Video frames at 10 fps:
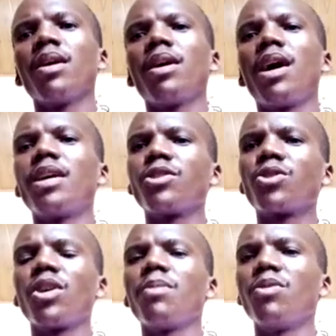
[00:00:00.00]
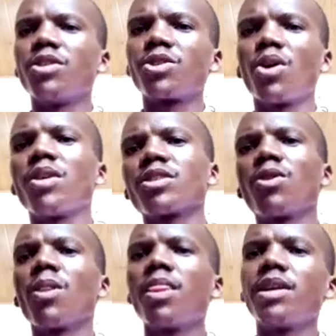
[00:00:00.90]
and soluble salts,
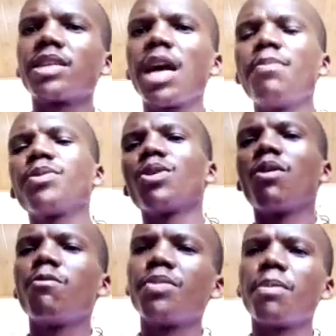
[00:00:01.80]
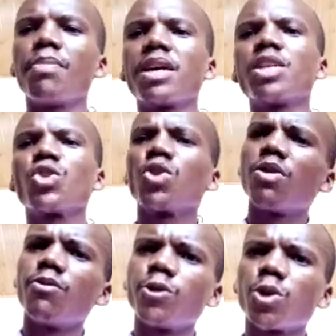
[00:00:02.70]
all the types of preparation
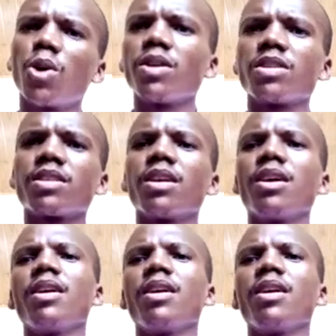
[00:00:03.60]
of salts.